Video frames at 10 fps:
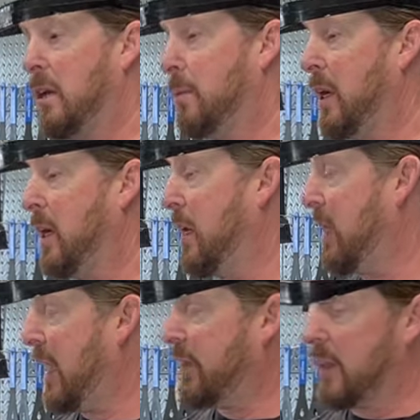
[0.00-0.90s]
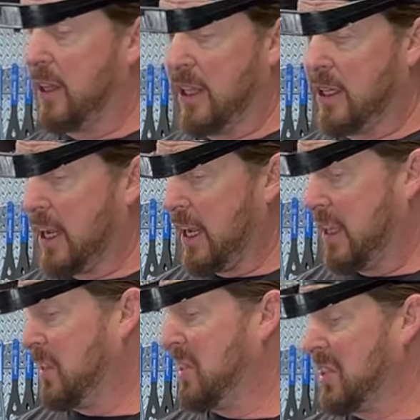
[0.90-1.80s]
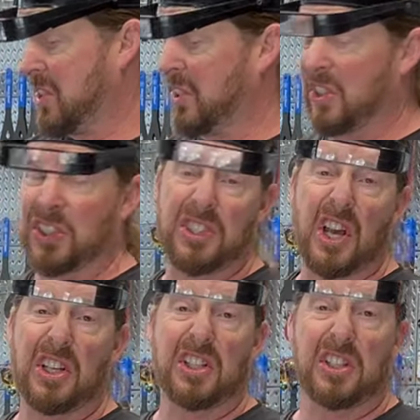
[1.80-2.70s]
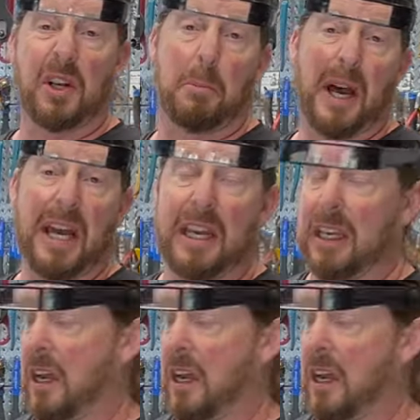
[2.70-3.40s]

but at the end of the day, this is still a solid little bike.